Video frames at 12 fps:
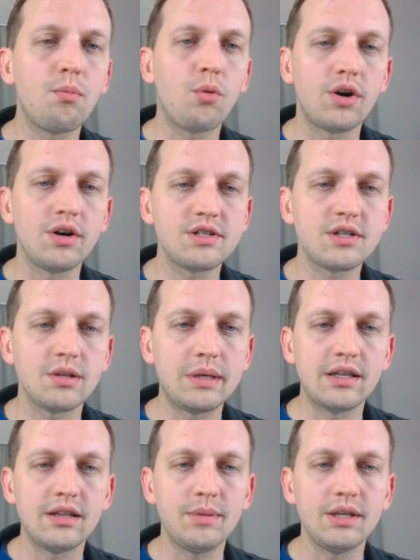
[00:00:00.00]
So let
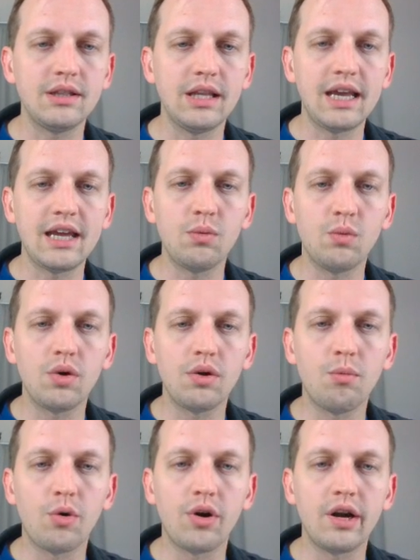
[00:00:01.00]
me land one more
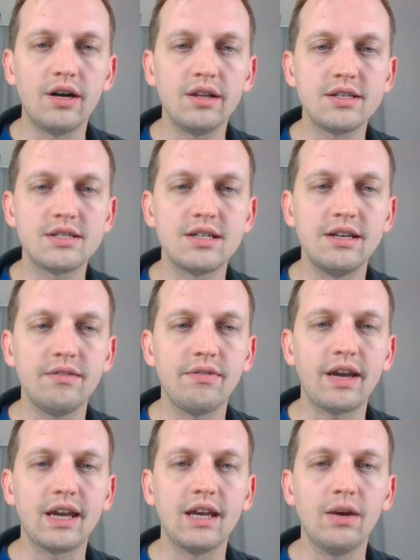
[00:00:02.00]
here. Let's see if I can
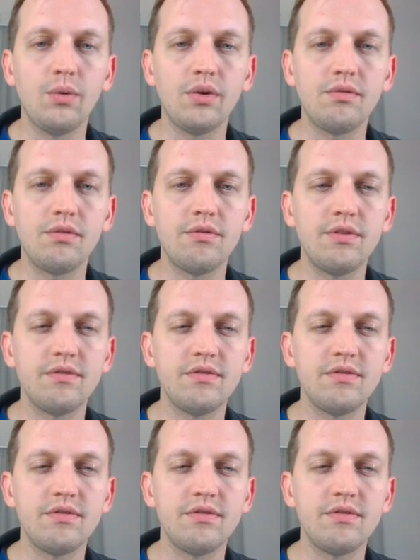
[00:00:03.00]
get one for 50.